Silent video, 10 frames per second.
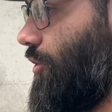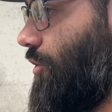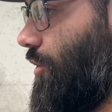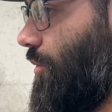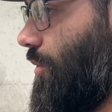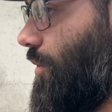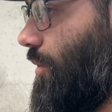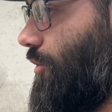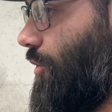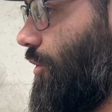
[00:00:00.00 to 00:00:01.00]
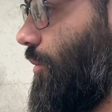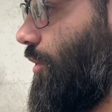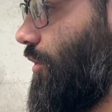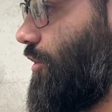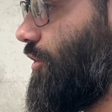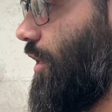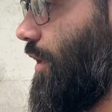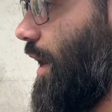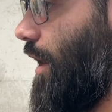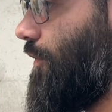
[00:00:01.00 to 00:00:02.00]
show you what it looks like
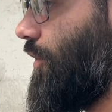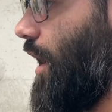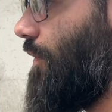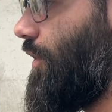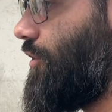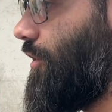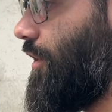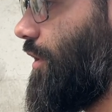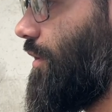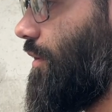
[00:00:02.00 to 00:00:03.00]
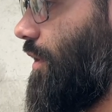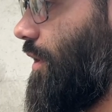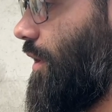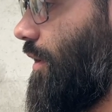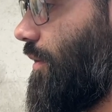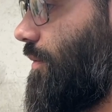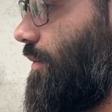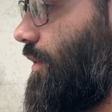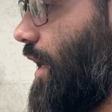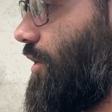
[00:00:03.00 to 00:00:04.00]
after. Obviously, the
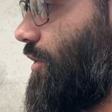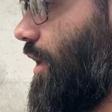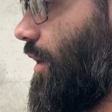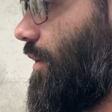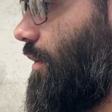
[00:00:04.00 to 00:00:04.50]
case neck